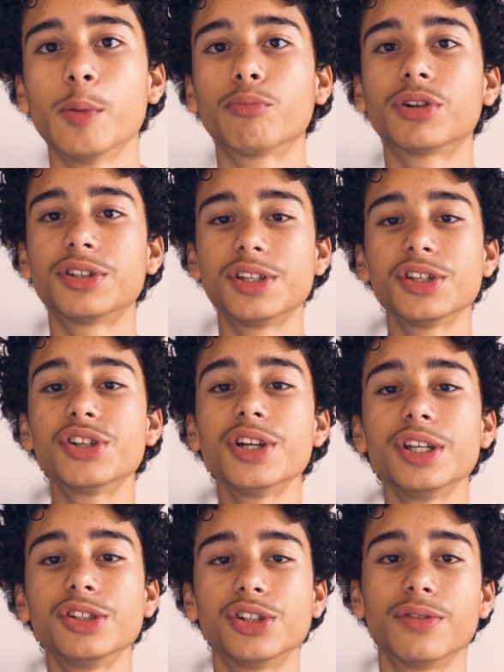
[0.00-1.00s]
Precision
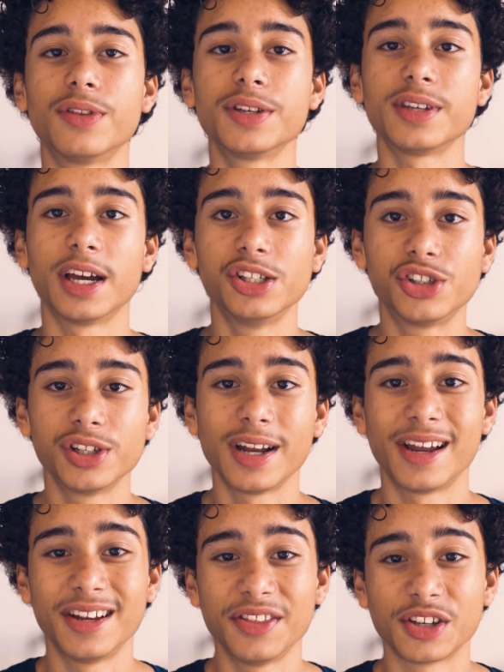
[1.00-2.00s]
in this engine
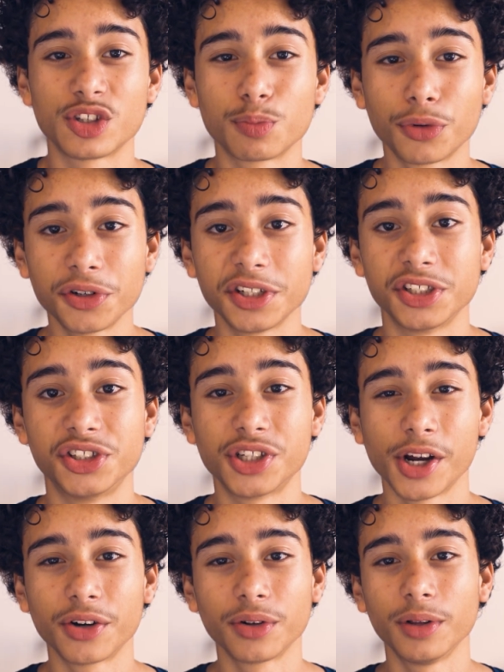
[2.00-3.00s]
and in the sport in
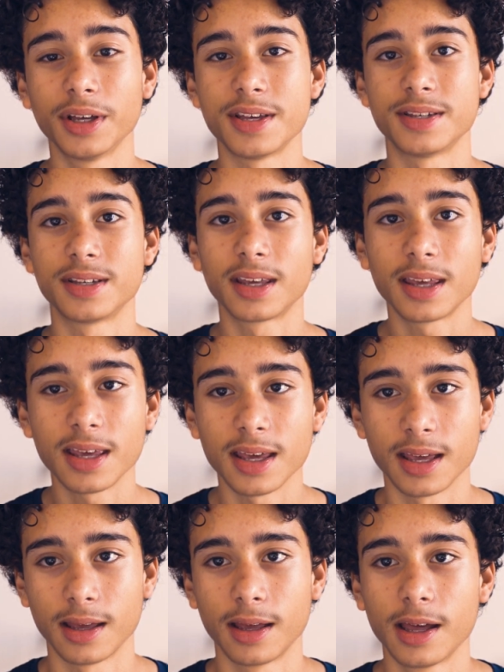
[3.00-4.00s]
general is
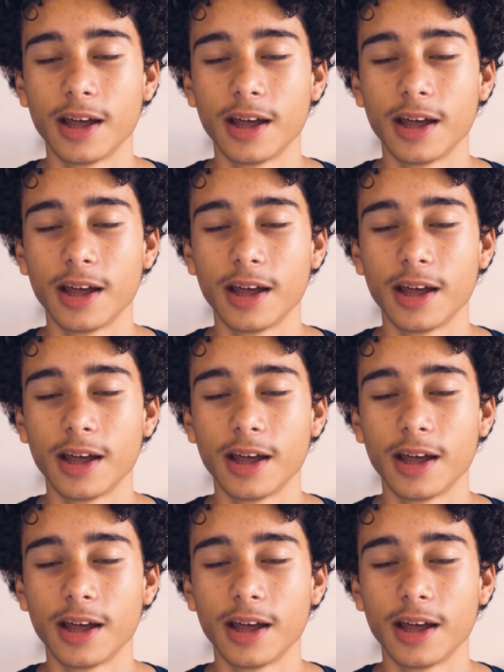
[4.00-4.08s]
key.